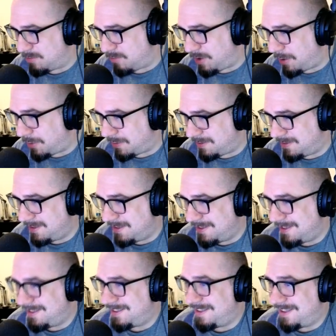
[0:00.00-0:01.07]
roll
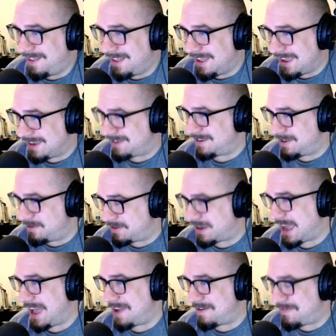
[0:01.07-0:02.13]
in
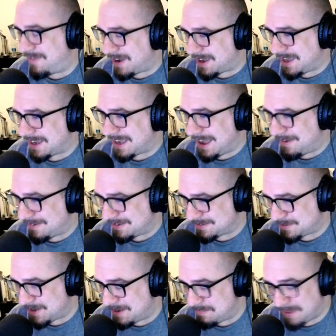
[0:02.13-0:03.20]
UK fucking
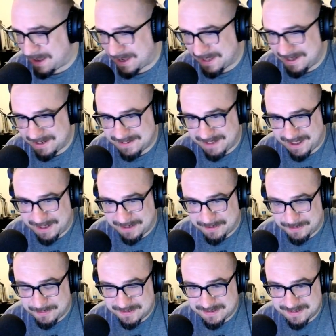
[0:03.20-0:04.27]
Counter-Strike back in the day,
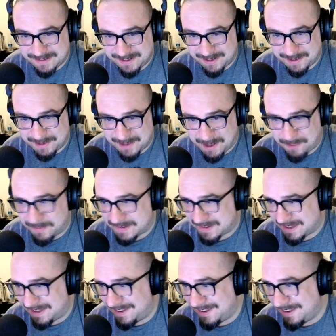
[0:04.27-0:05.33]
dudes. Like, that was
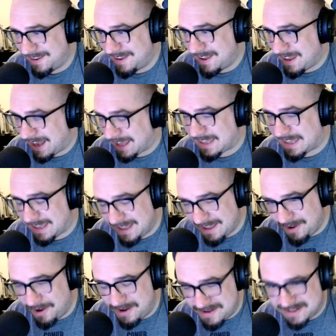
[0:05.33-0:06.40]
it. Like,
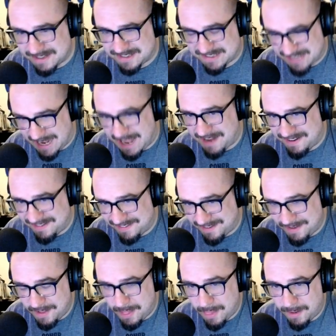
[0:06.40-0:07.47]
understand,
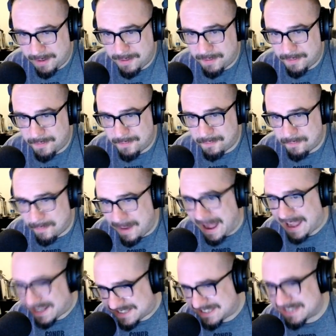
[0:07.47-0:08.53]

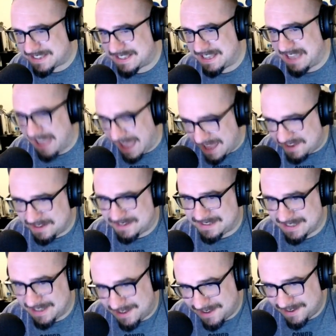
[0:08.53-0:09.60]
Max is the
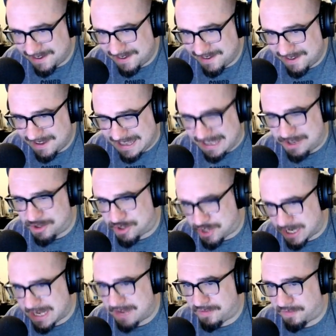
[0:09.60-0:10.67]
editor in
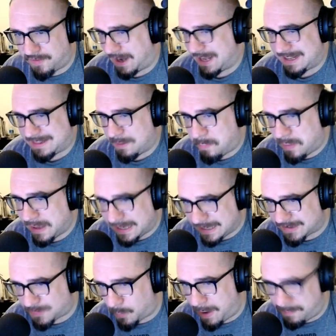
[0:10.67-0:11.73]
chief for like the
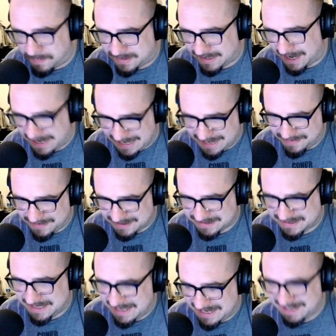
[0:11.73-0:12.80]
biggest website in the
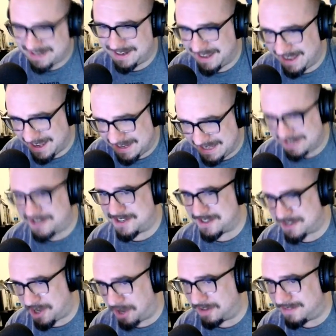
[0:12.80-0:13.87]
scene, and he
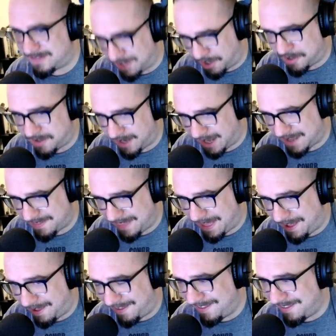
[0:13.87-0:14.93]
just got done like that.